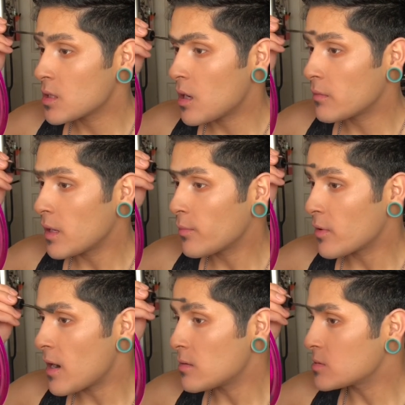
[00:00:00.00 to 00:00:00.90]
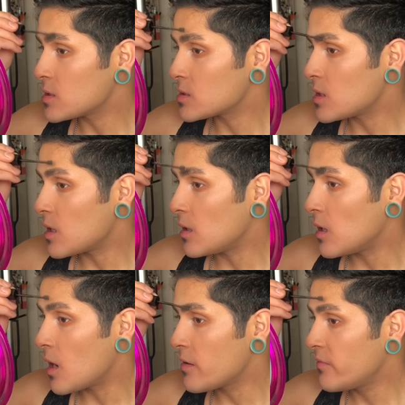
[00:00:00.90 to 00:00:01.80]
on my brows isn't
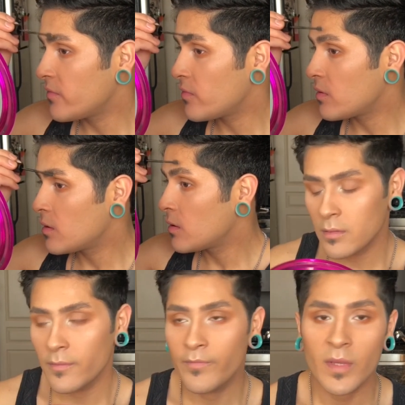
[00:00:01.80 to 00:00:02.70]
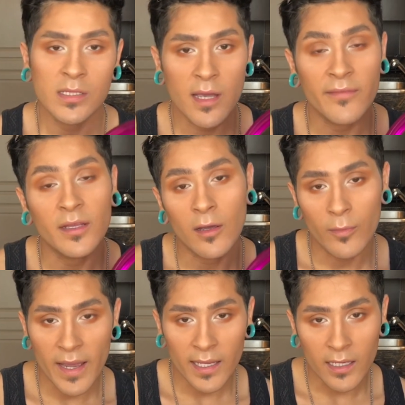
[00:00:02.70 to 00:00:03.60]
enough, so I have to go
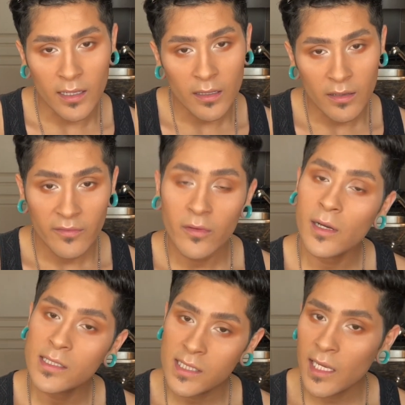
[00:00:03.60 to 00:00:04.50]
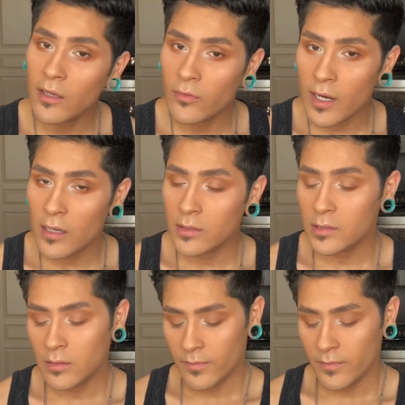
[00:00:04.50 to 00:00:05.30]
back in for a second round.